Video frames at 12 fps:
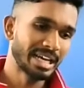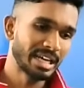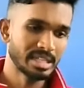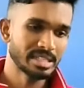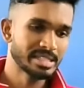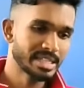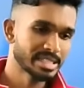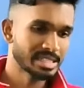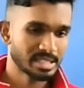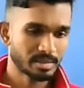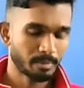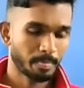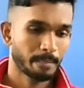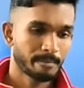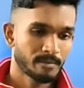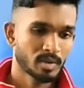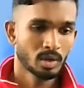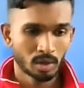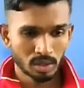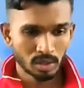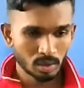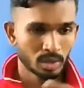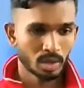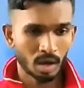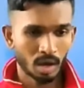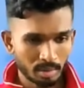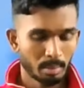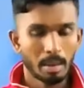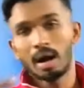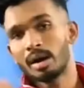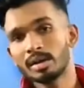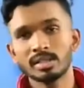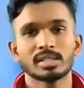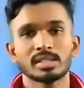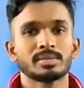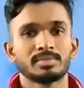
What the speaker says: Just go through your marks.